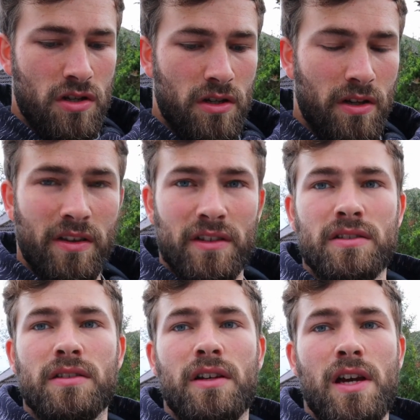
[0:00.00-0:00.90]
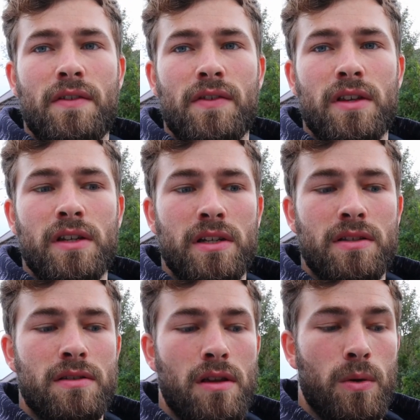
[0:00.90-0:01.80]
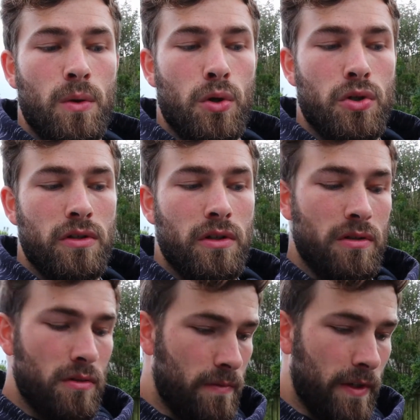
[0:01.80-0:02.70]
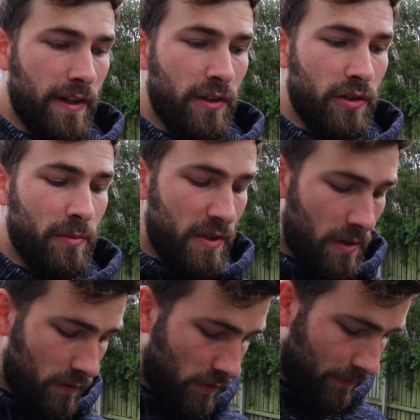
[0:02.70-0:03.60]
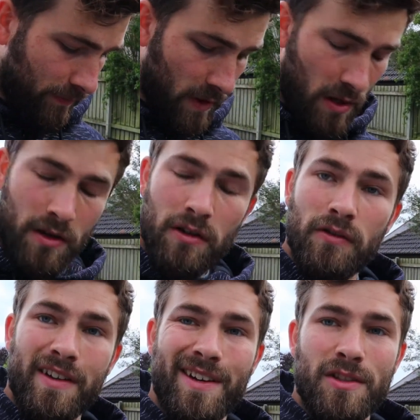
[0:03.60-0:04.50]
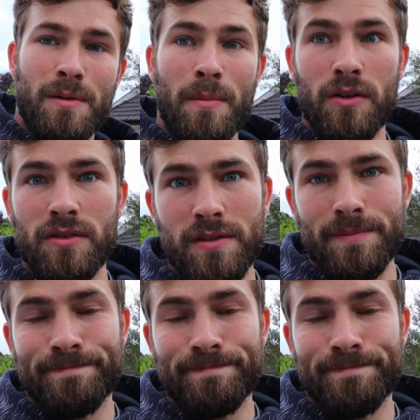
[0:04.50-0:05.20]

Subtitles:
I think everything is soaked, including myself, right down to our boxes.